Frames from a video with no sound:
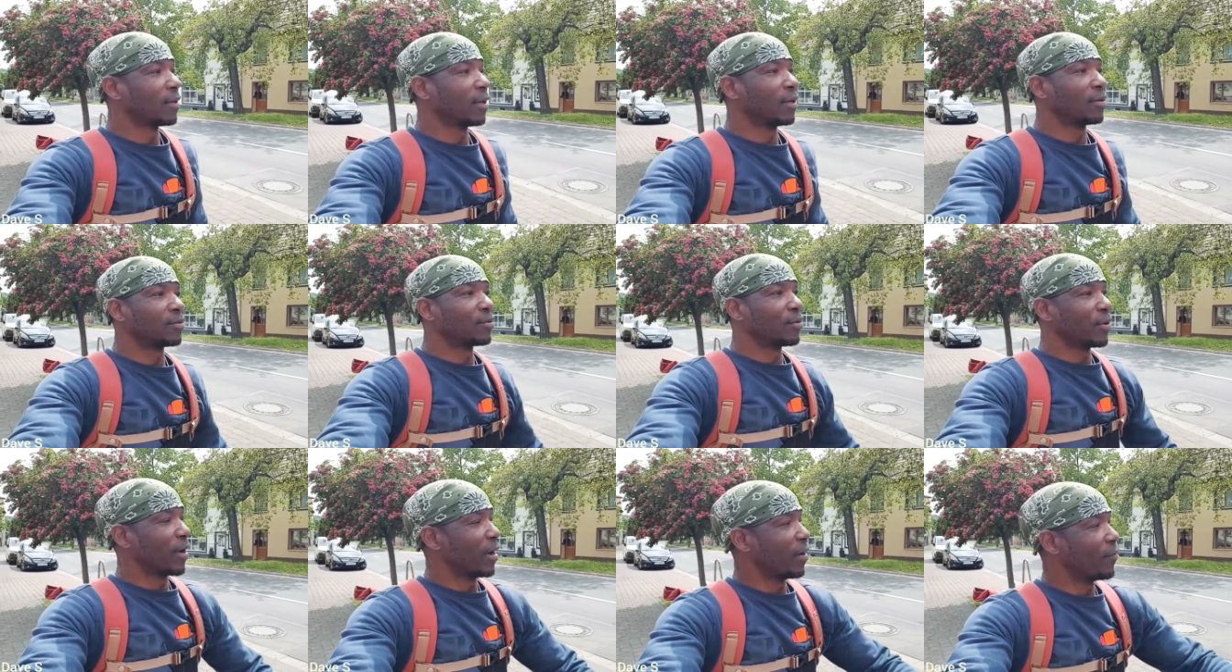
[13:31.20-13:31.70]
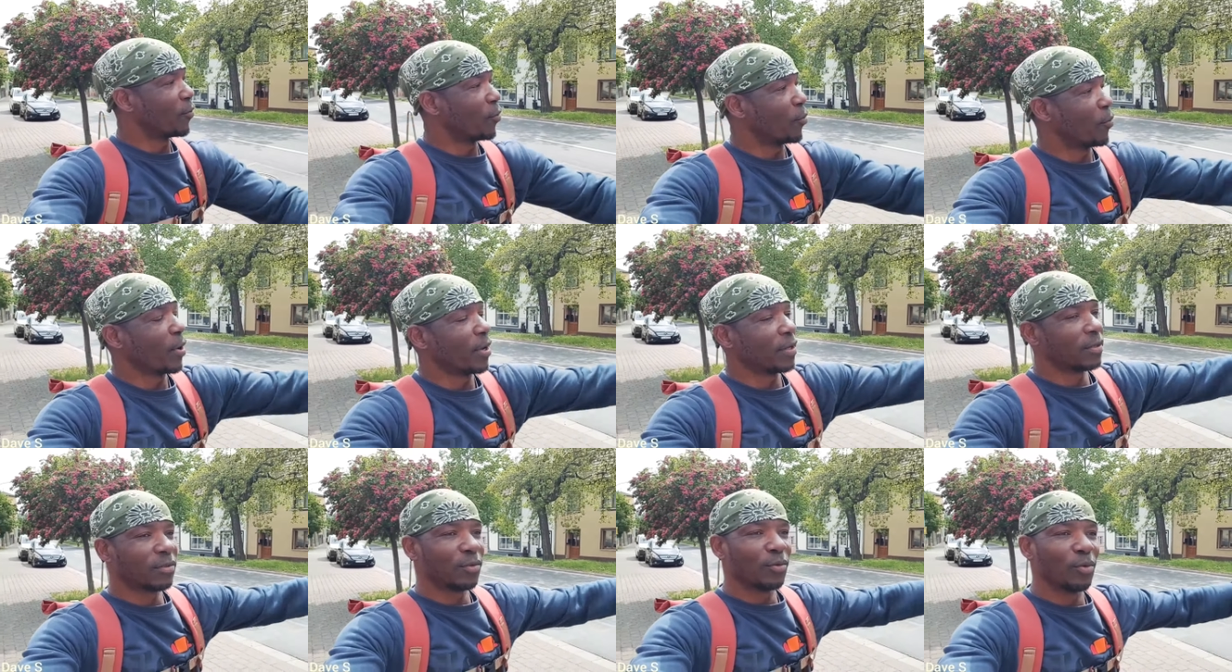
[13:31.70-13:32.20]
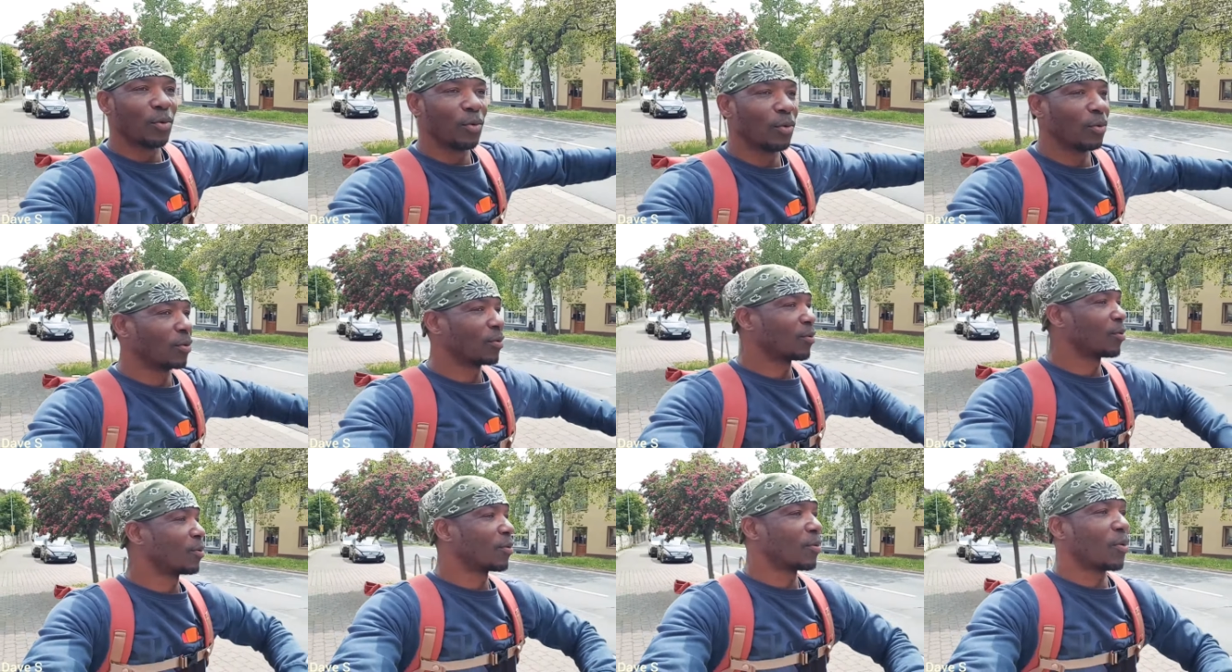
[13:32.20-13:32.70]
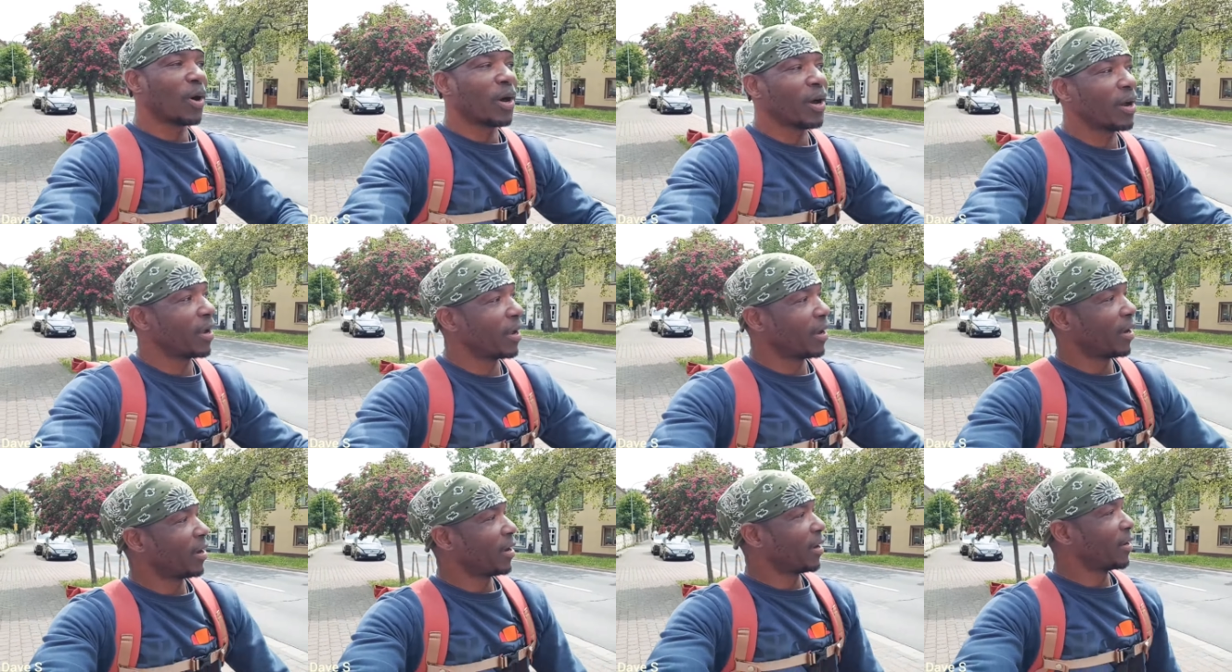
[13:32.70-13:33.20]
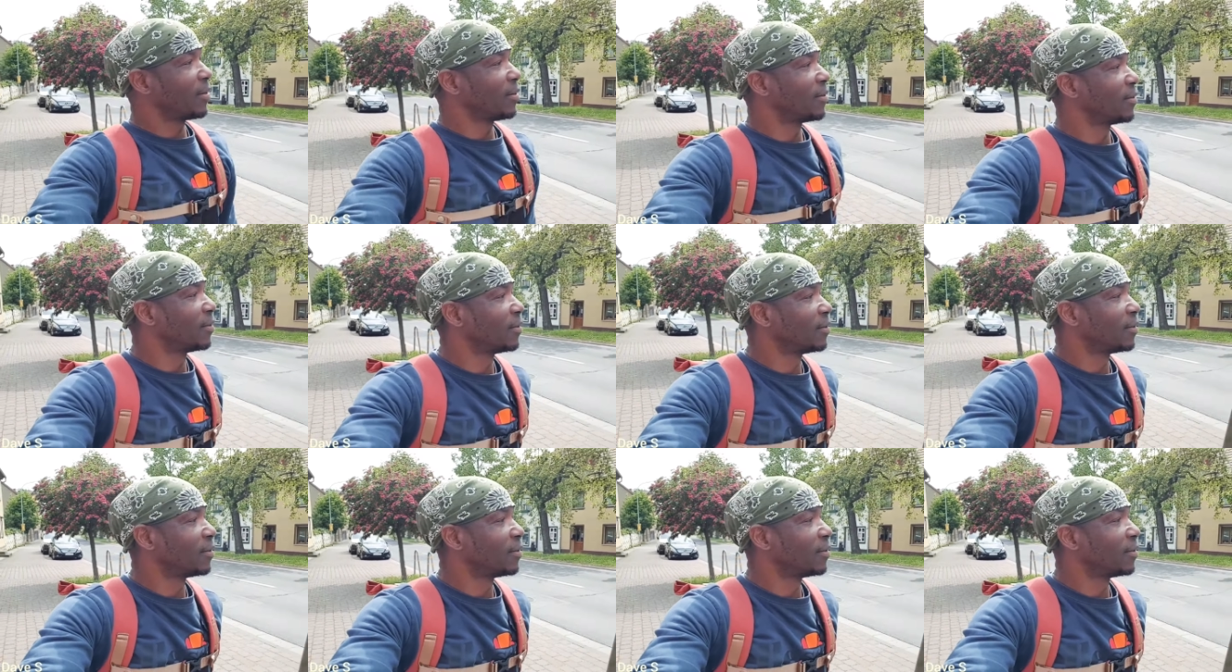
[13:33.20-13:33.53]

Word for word: guys everywhere so quiet